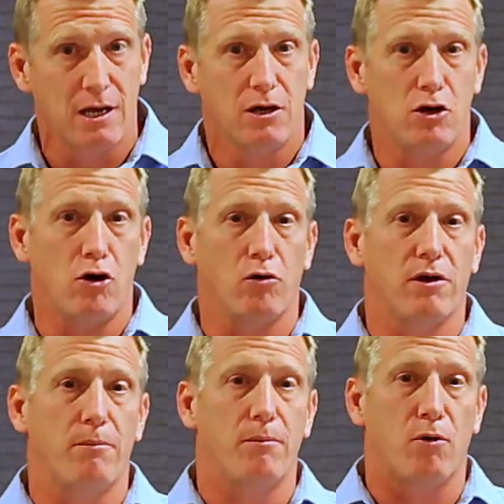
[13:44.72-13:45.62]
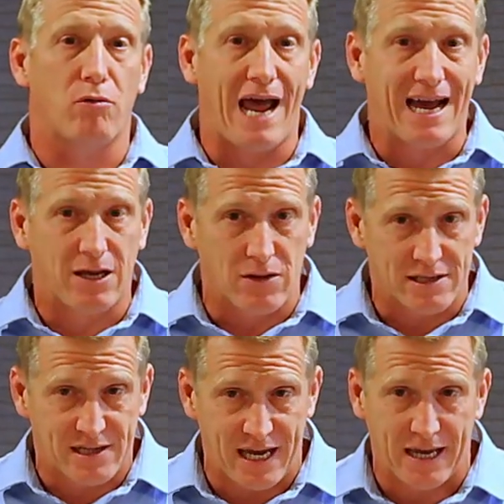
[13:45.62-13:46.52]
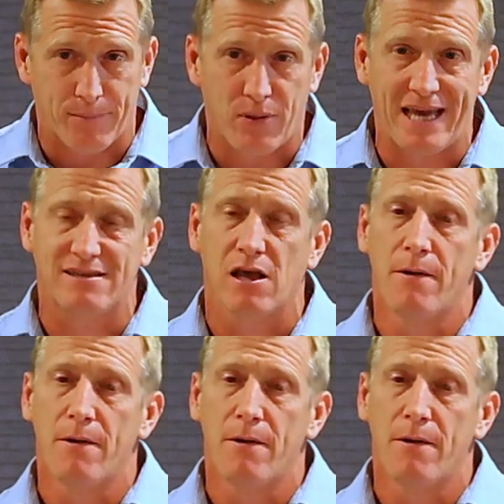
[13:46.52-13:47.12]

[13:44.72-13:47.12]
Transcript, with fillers: you know, the miraculous taking place,